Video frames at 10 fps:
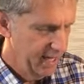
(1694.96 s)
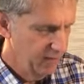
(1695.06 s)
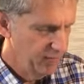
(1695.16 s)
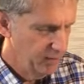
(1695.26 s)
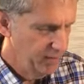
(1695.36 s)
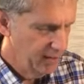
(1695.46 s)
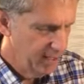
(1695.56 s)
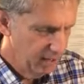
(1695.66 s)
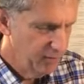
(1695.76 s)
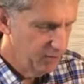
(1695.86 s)
And if,
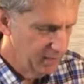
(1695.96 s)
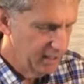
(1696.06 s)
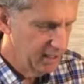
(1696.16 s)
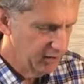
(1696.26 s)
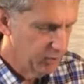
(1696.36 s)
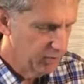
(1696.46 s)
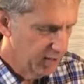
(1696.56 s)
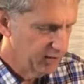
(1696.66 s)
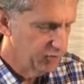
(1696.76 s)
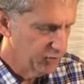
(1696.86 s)
the, if it begins with
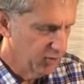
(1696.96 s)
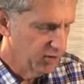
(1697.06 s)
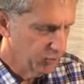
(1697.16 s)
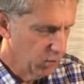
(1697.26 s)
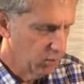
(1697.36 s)
us first,